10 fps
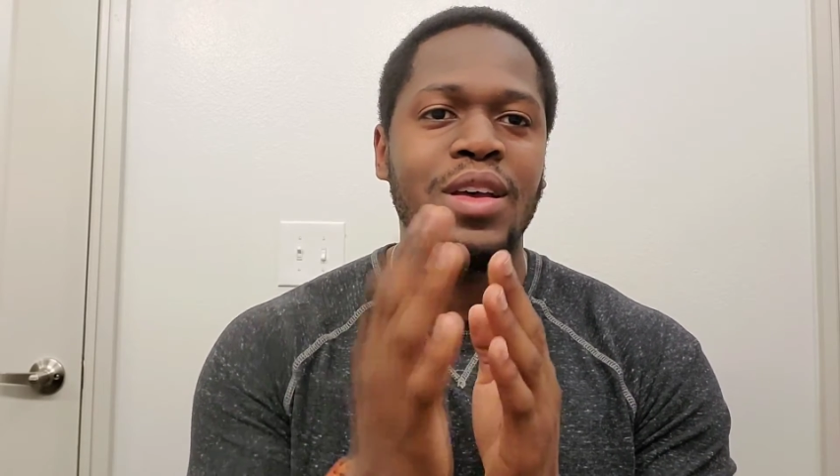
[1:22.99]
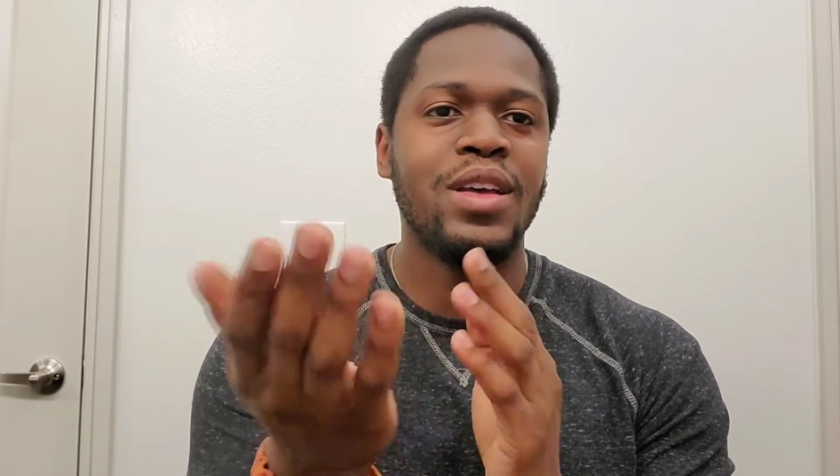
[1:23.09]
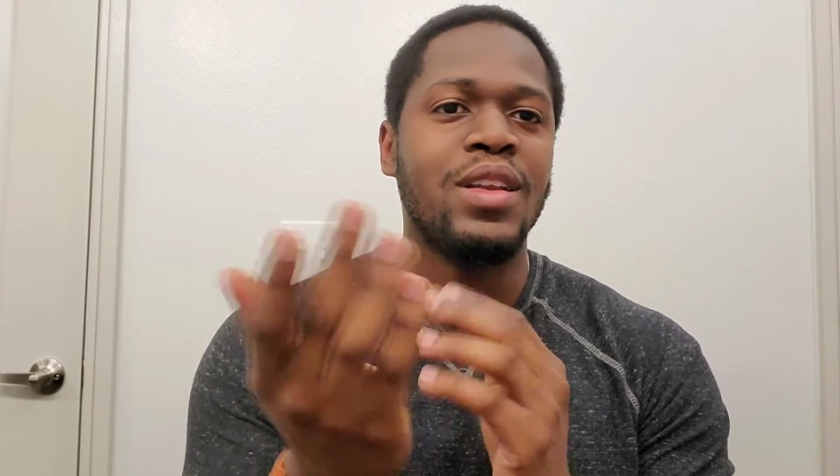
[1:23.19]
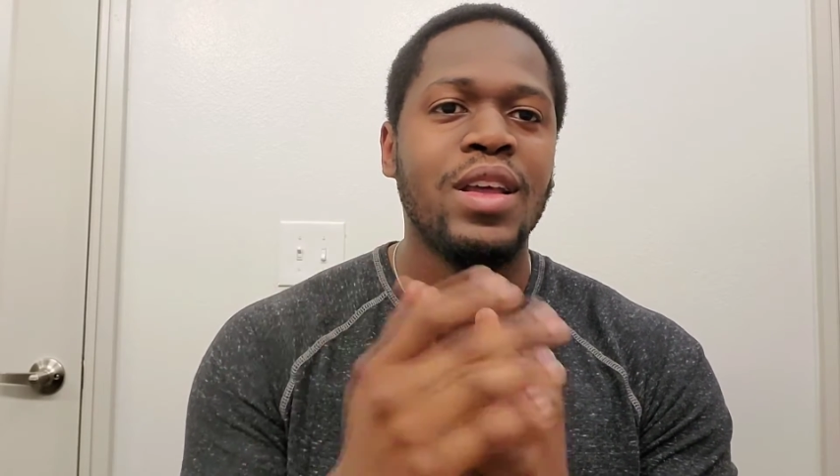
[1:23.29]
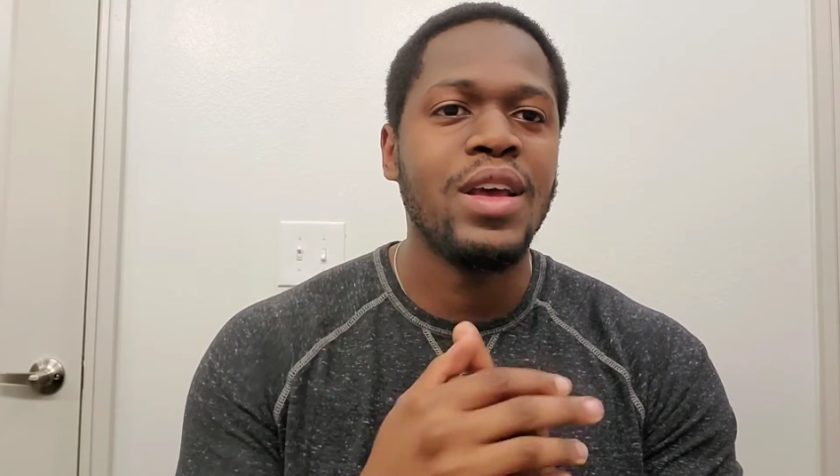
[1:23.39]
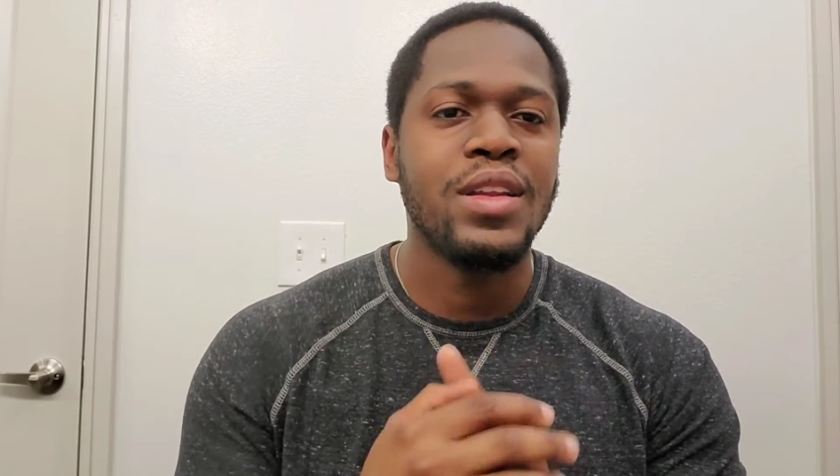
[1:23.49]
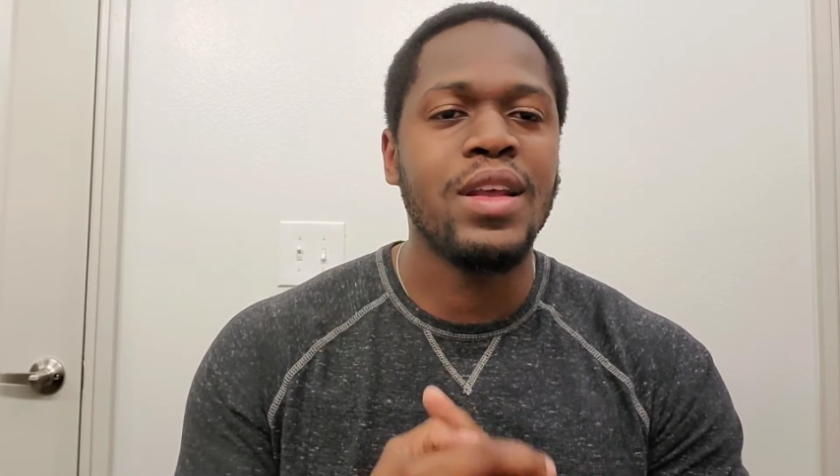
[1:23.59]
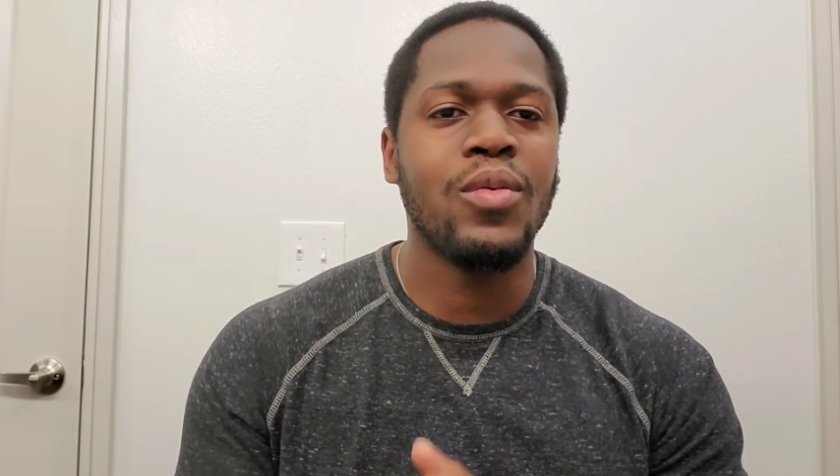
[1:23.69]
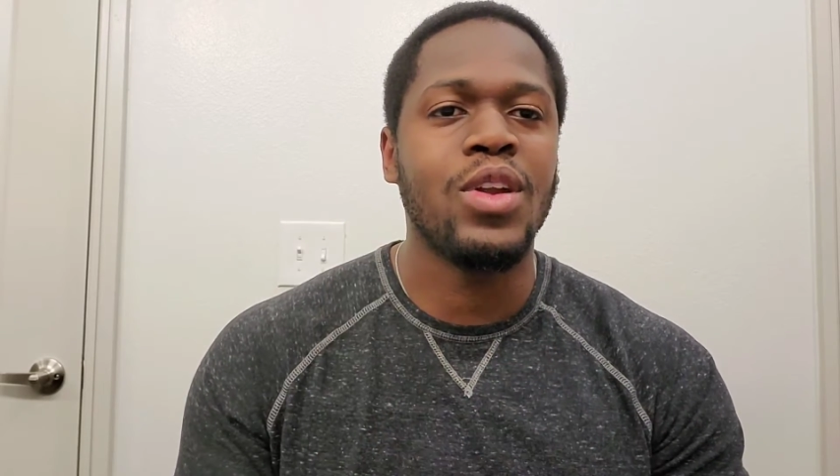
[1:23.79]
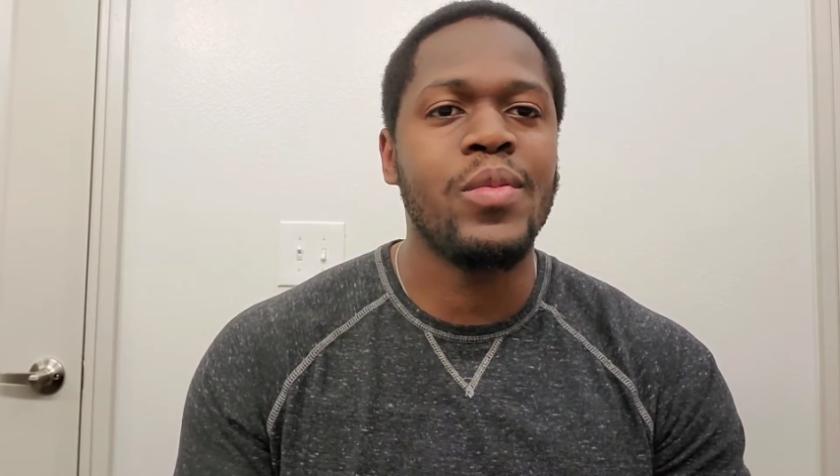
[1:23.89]
and
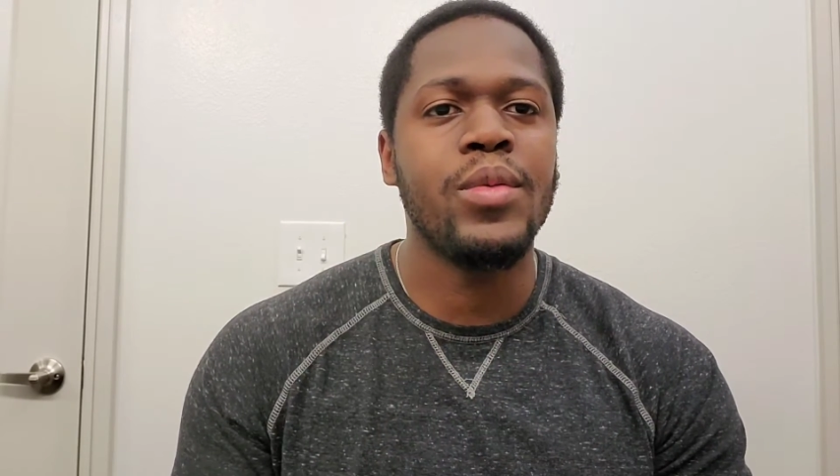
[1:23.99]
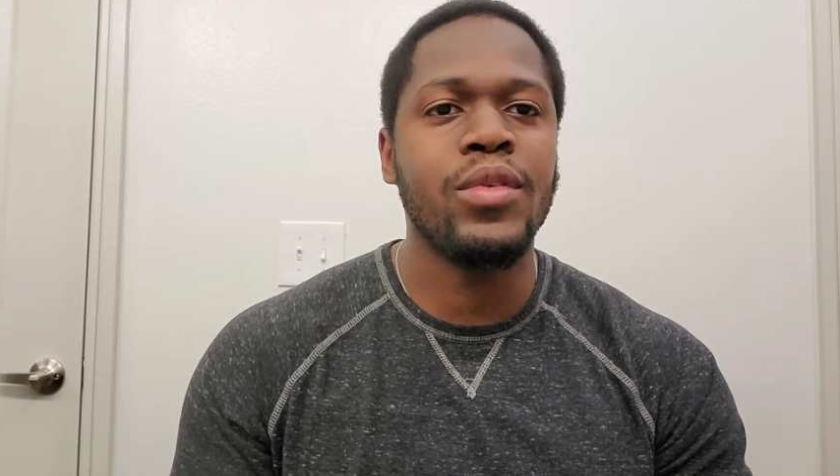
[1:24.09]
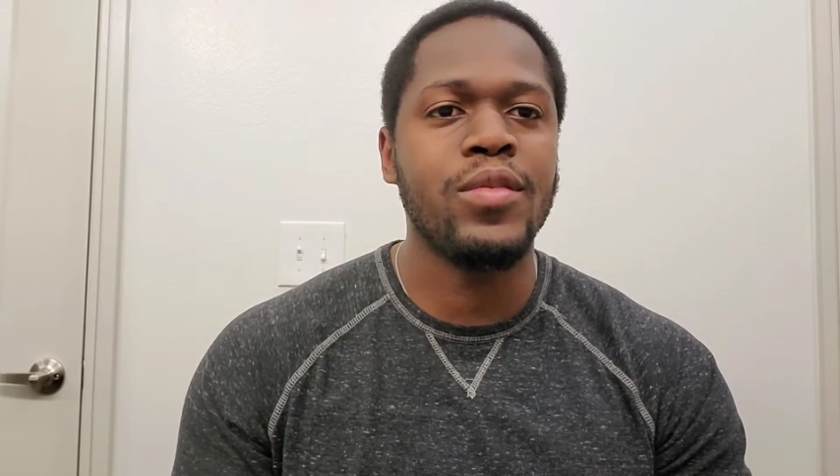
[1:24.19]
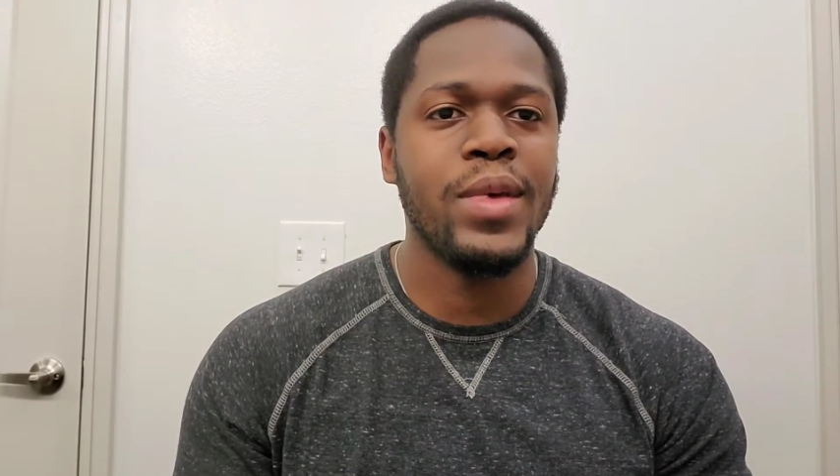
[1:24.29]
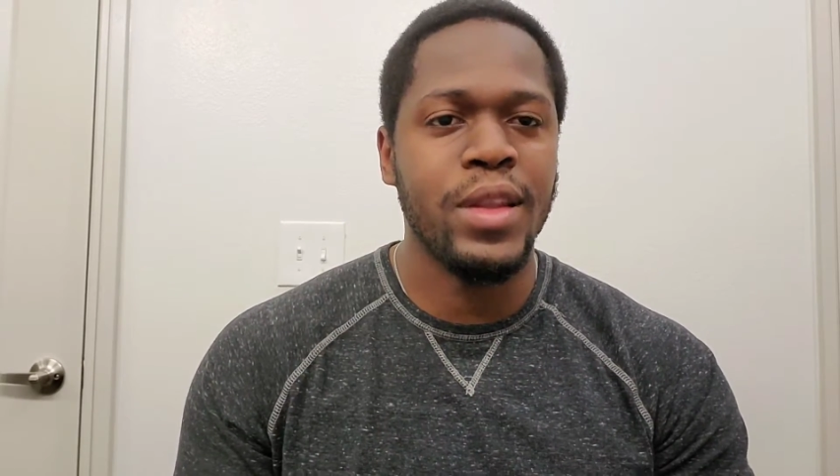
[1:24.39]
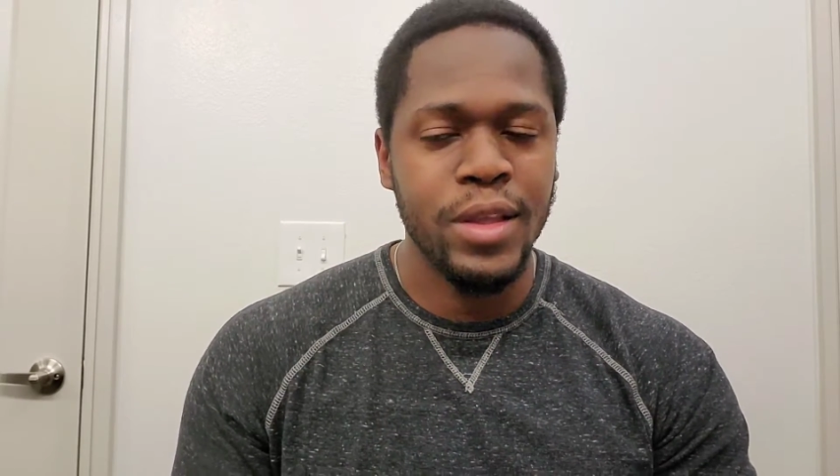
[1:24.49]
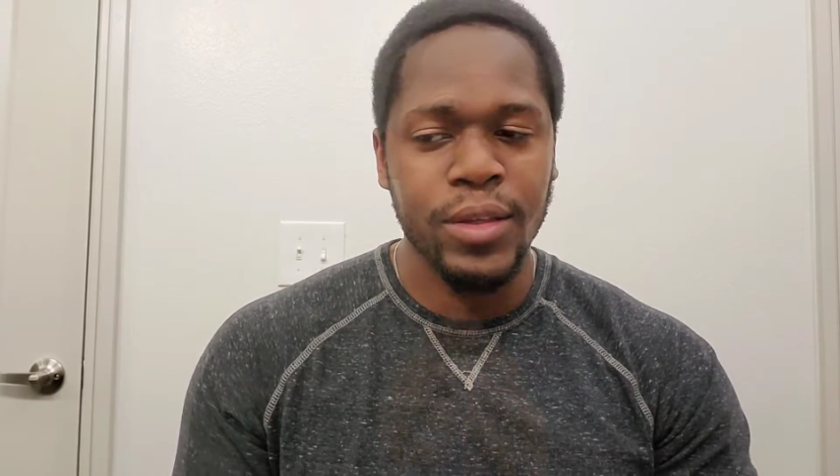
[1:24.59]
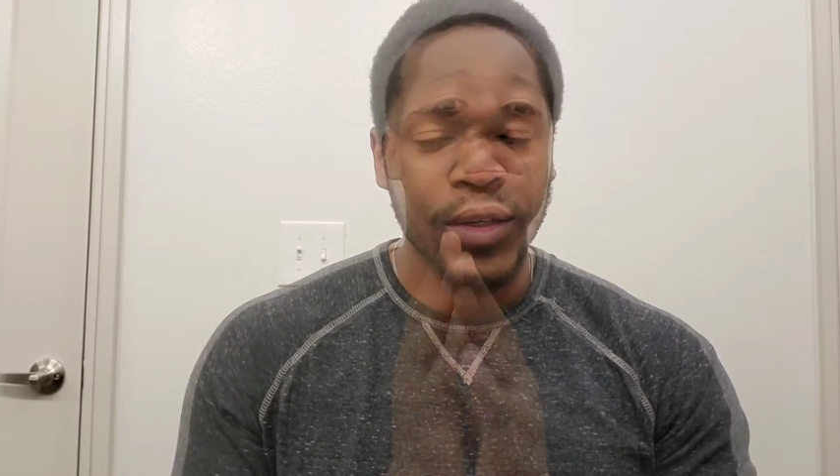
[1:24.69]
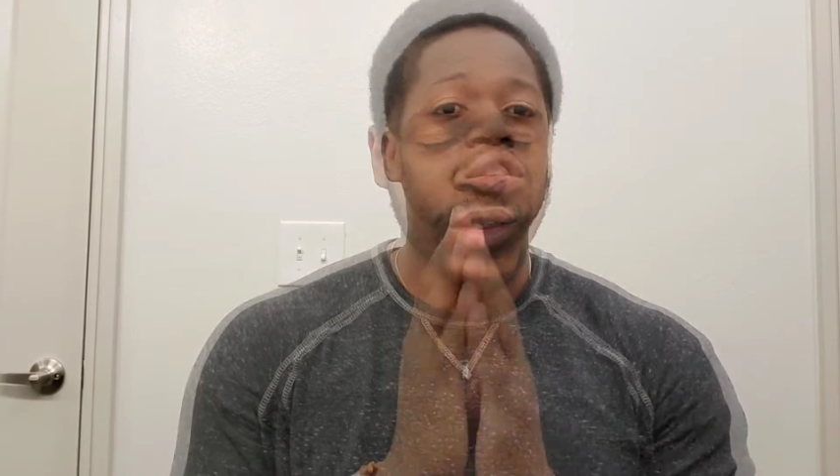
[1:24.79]
they're one of the people who made it.